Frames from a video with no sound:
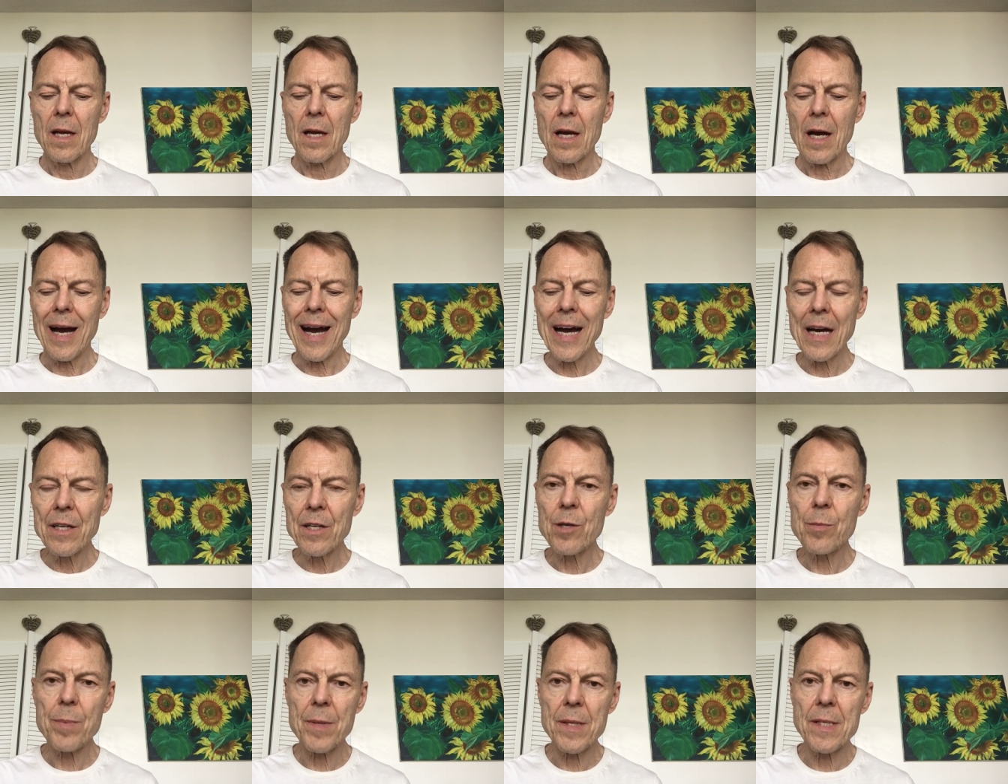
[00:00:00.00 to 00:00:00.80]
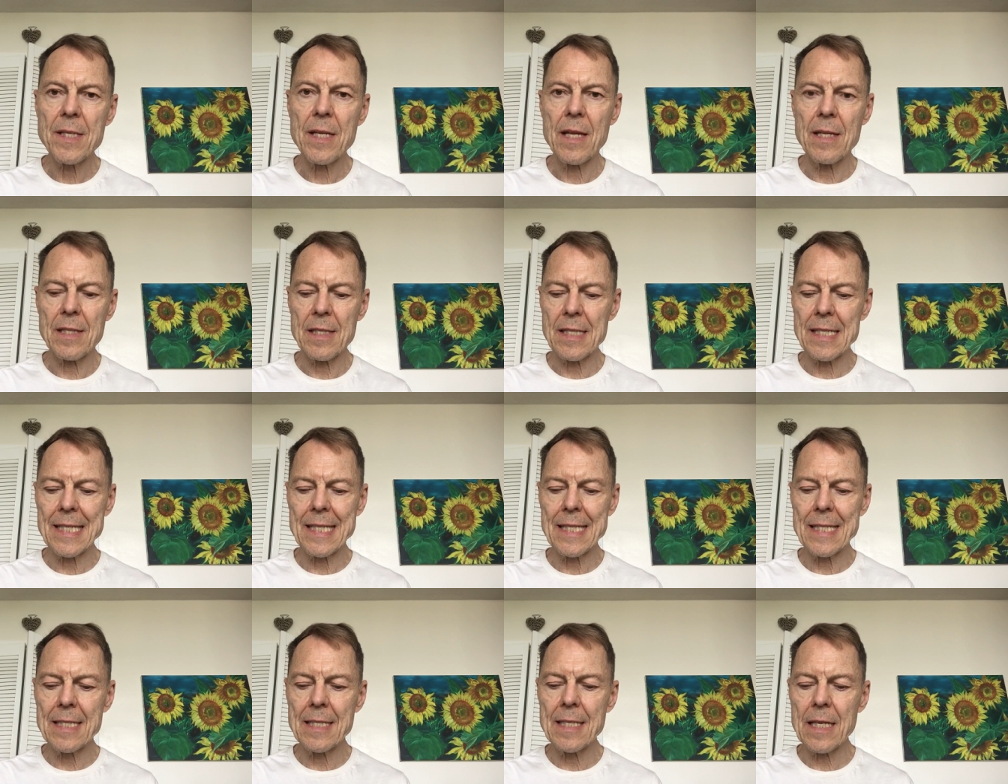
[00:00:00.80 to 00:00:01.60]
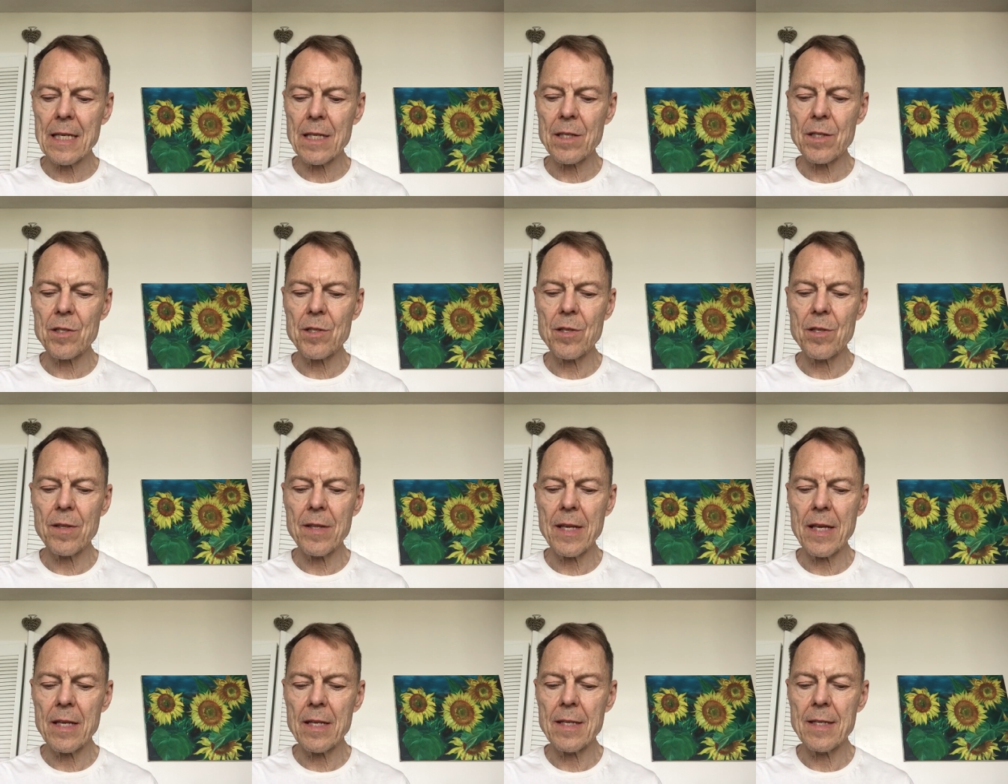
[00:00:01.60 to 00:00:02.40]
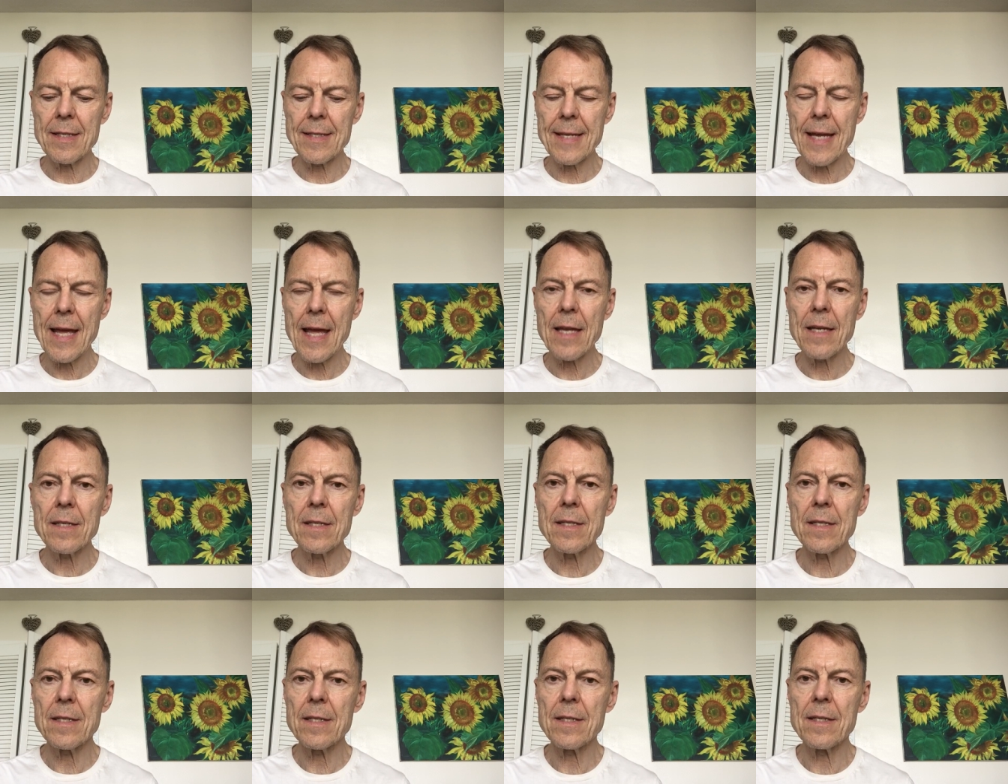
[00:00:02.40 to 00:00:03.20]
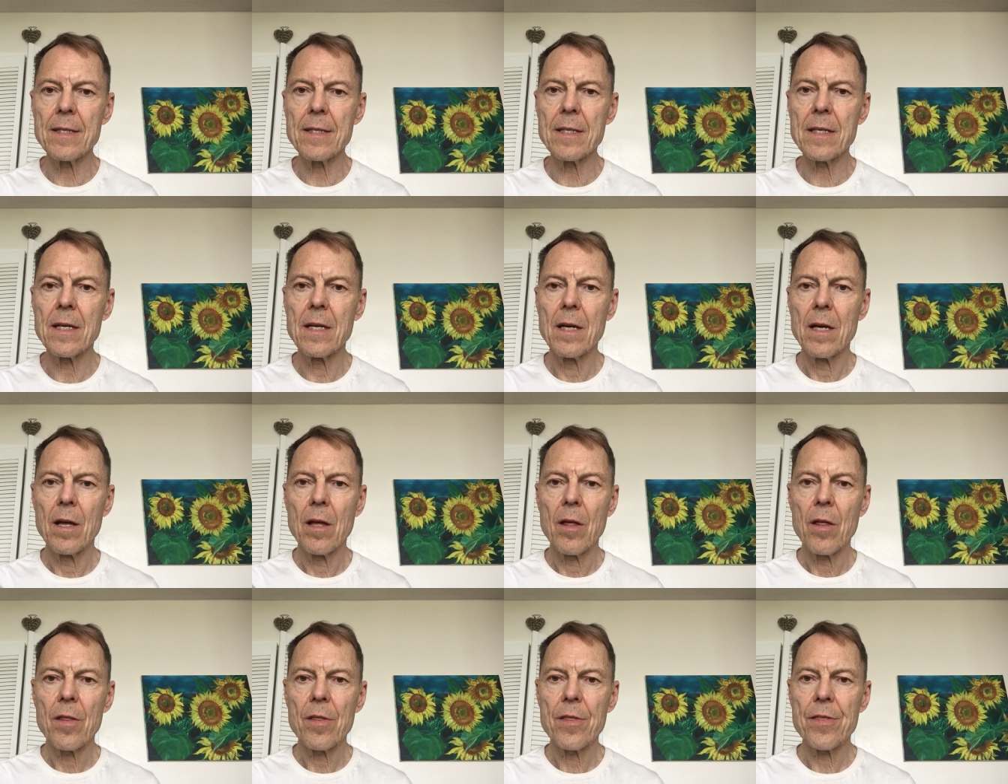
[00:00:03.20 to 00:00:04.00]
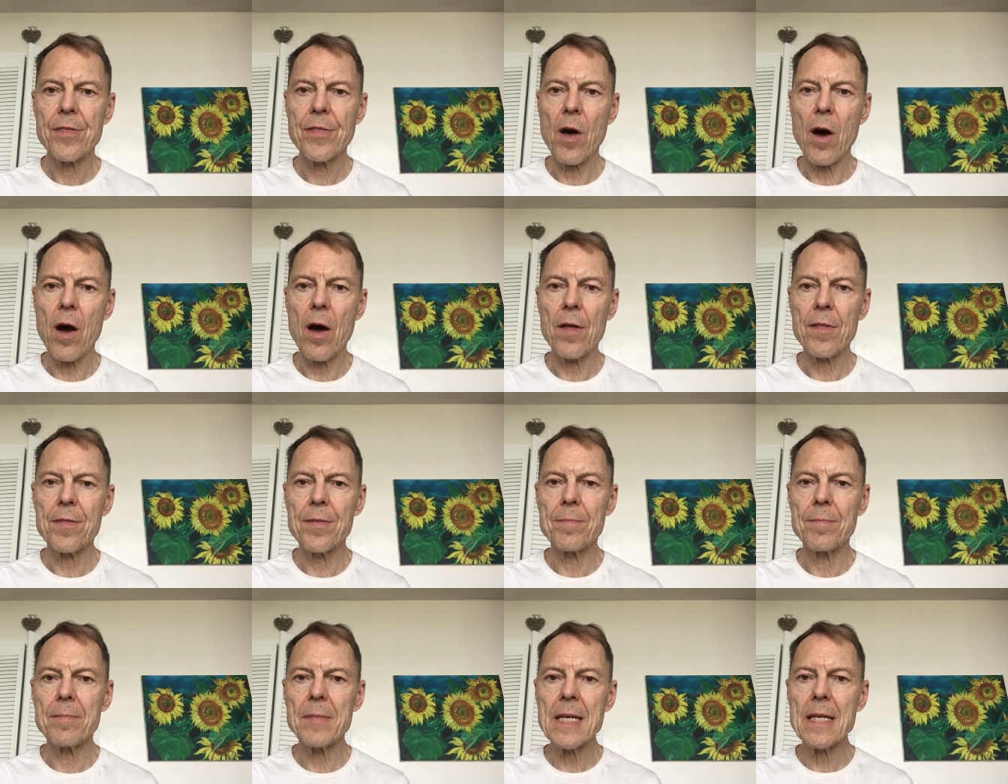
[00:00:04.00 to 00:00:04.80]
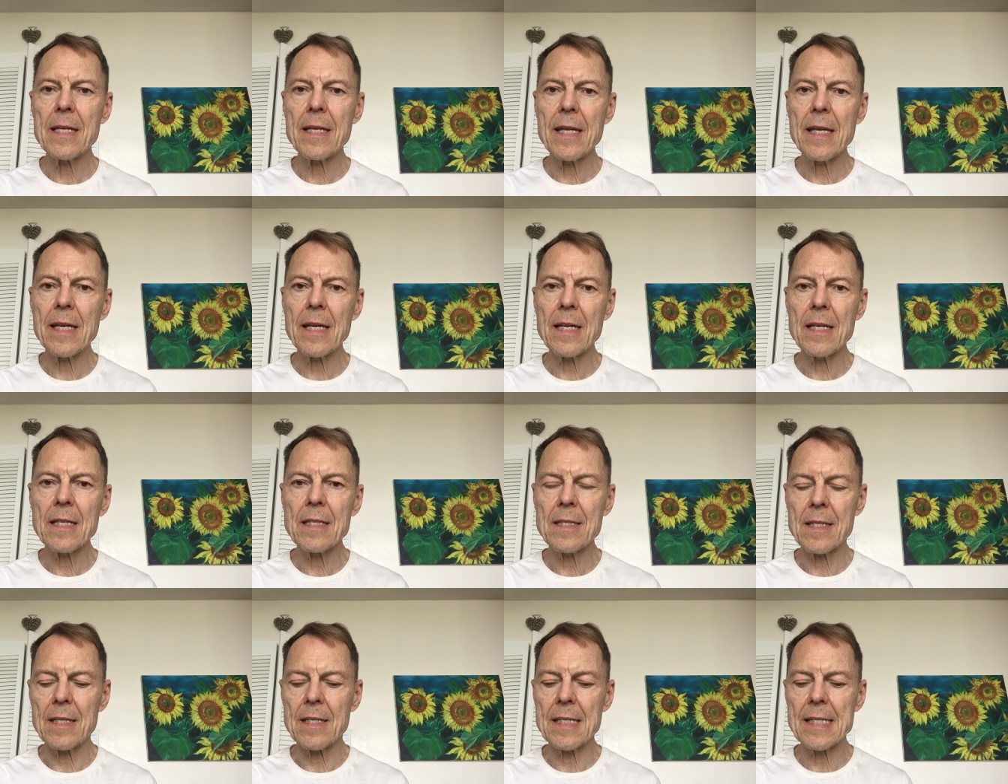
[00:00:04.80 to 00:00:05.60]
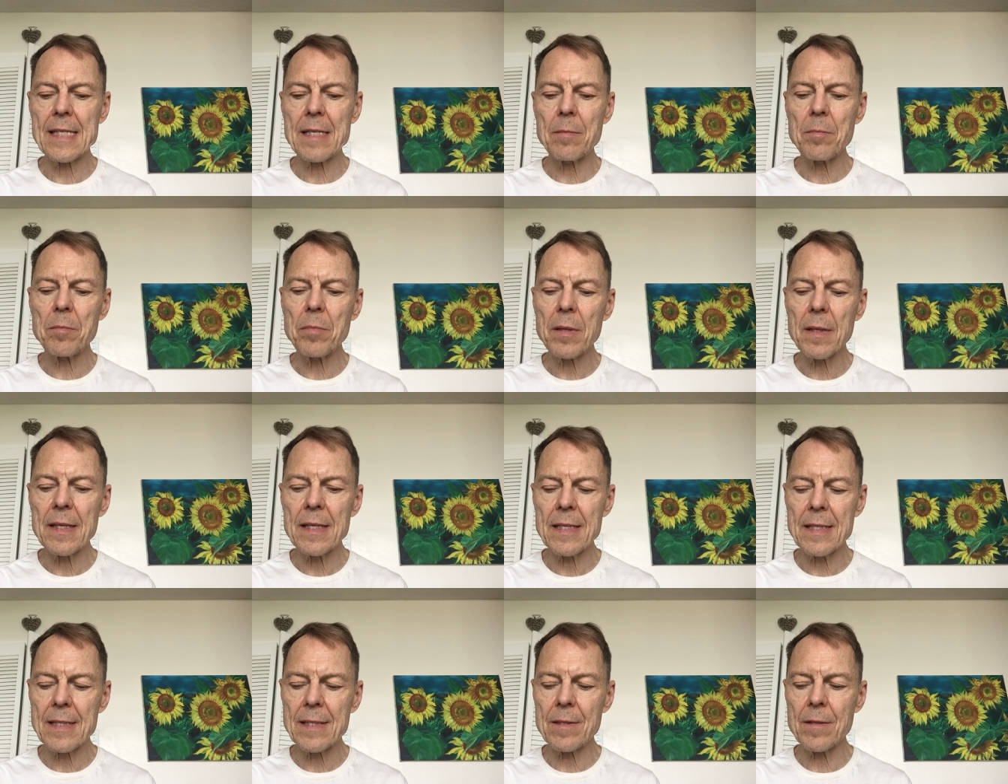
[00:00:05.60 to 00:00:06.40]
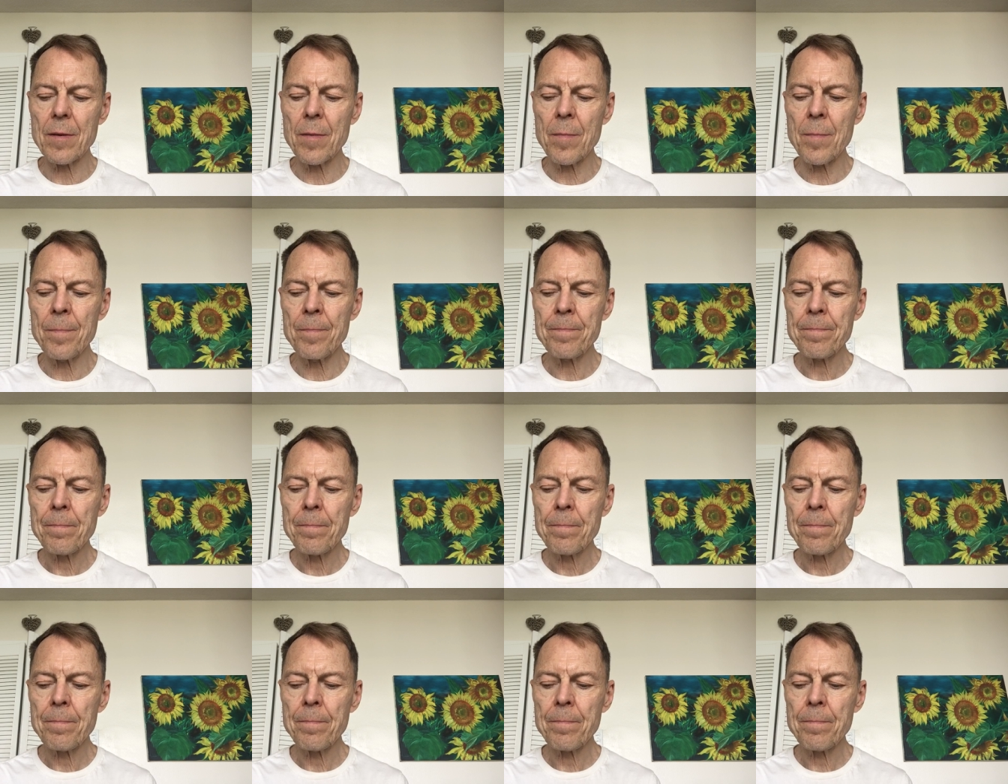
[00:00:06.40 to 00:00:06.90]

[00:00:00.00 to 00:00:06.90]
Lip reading: 100% stick to the intended Thoth meanings and symbolism,